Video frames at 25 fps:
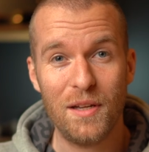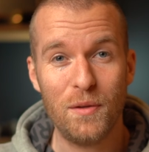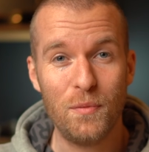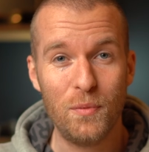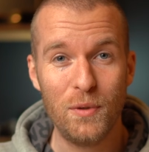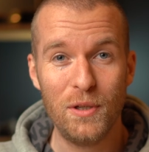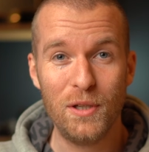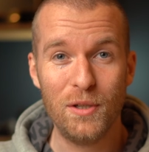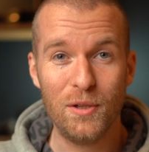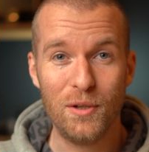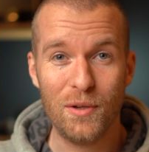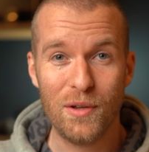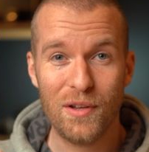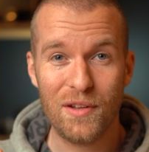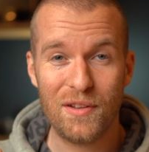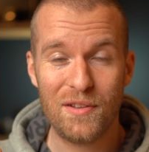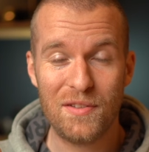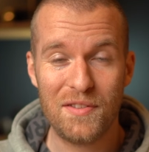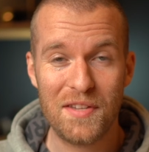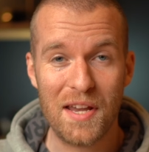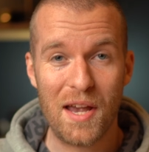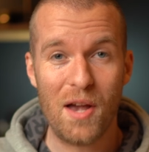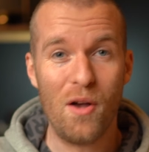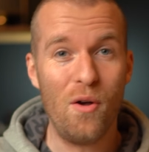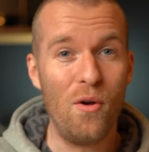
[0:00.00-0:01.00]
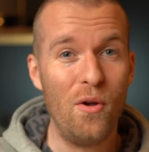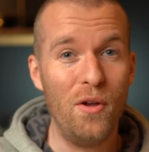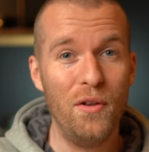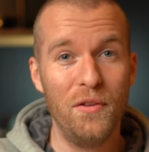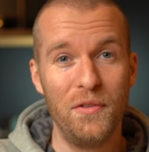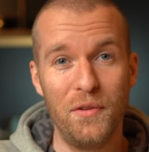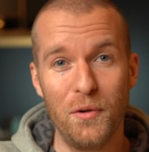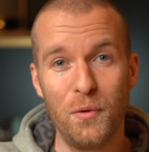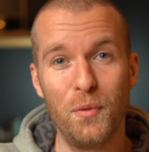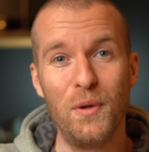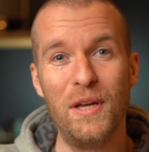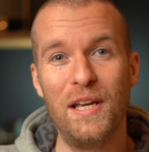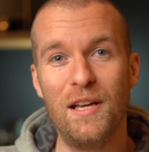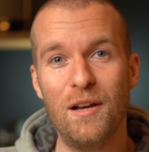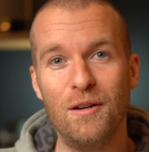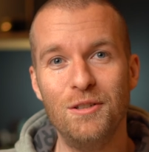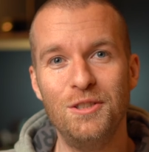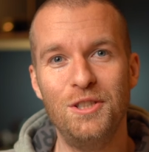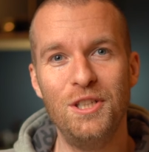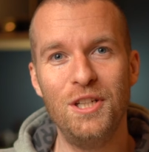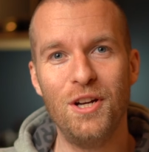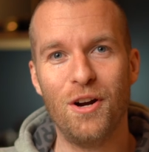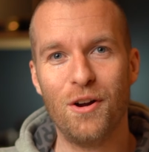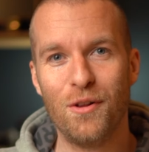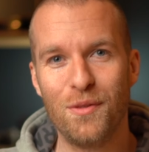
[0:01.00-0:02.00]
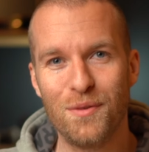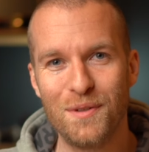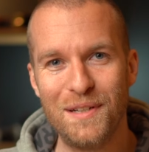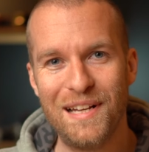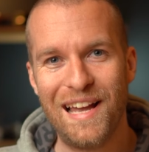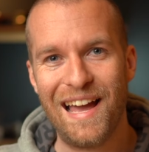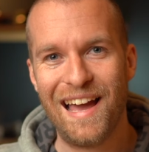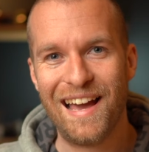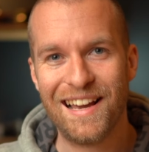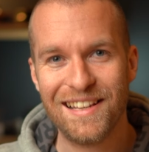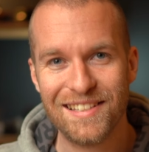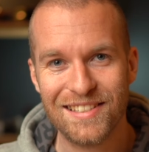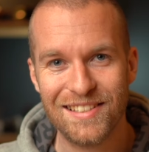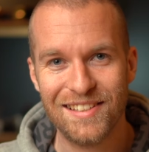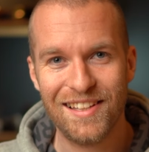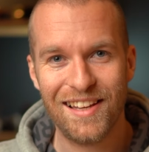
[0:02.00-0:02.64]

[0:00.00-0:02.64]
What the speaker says: it will tell the Ricoh GR3X